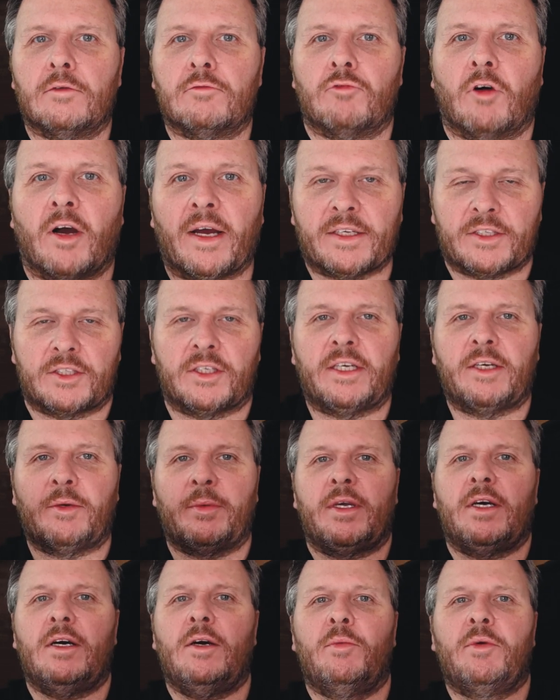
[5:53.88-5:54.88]
Right, so here
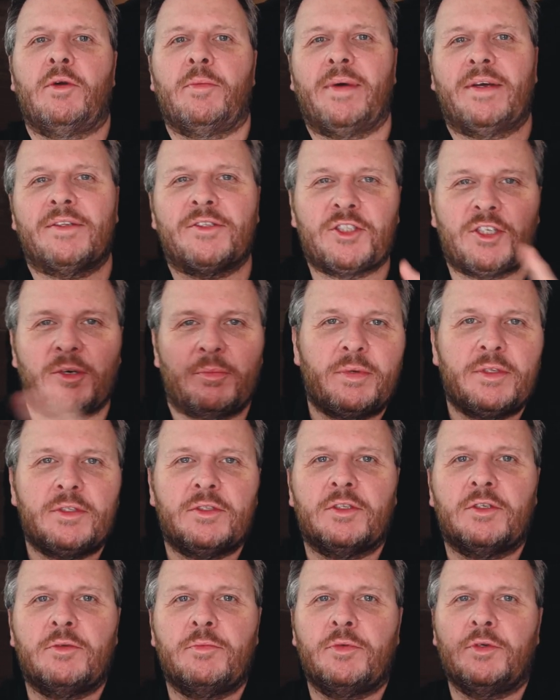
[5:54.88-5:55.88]
we are. We're about to jump into
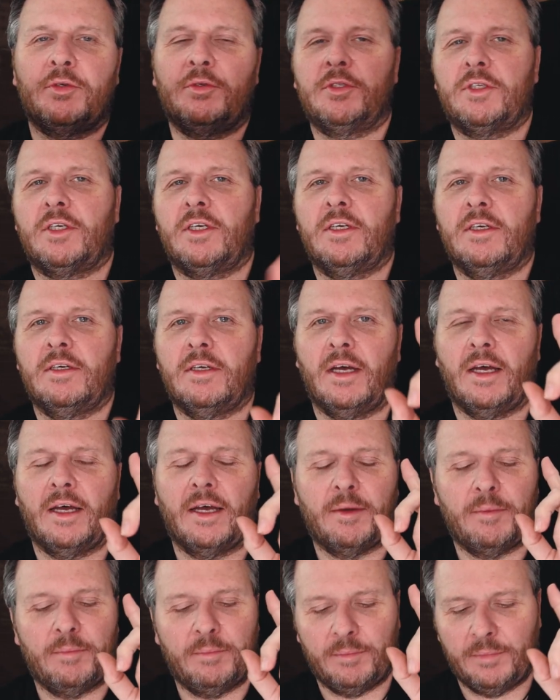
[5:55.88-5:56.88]
the computer.
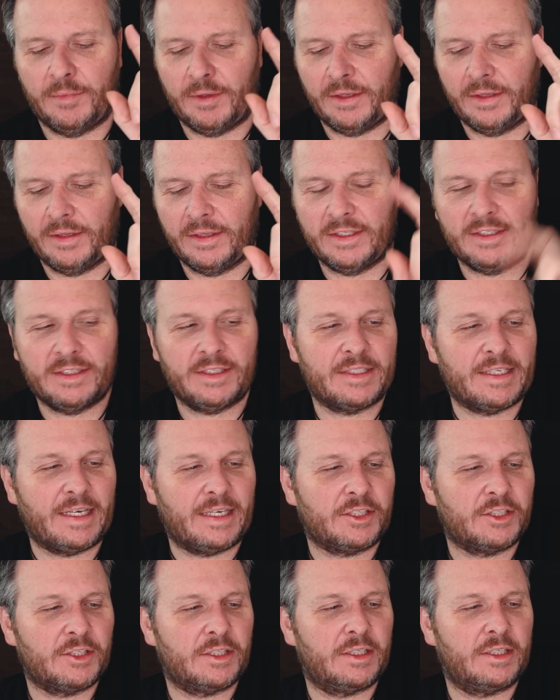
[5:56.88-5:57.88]
This is
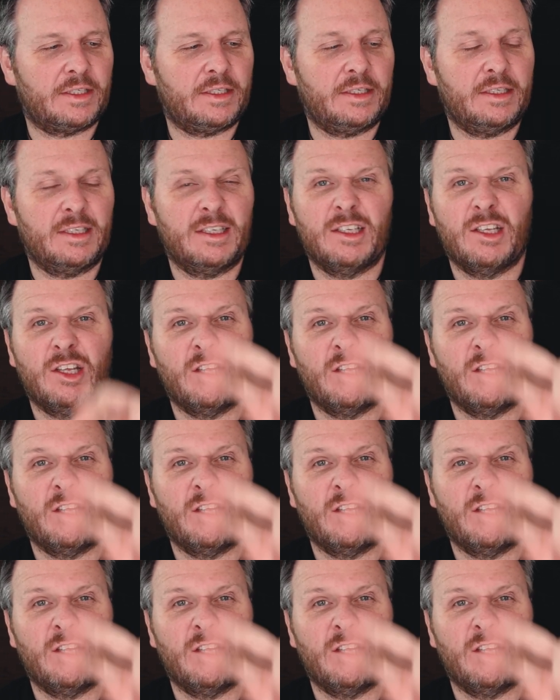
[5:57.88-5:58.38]
actually